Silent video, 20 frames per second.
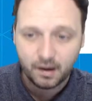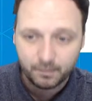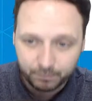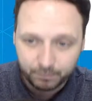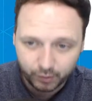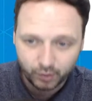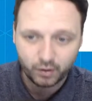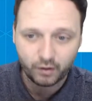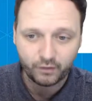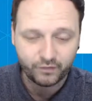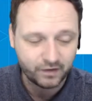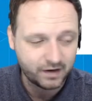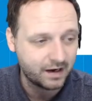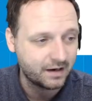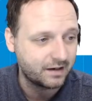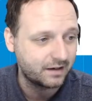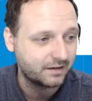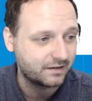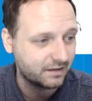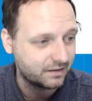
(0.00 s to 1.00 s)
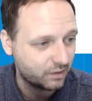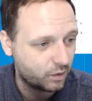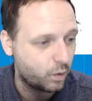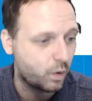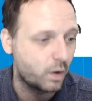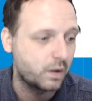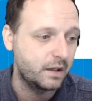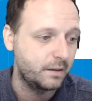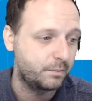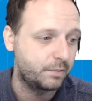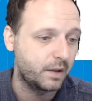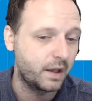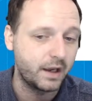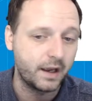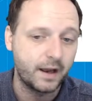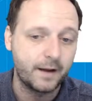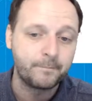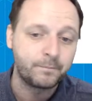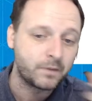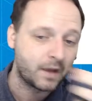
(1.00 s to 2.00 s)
Bruno Fernandes is a quality player.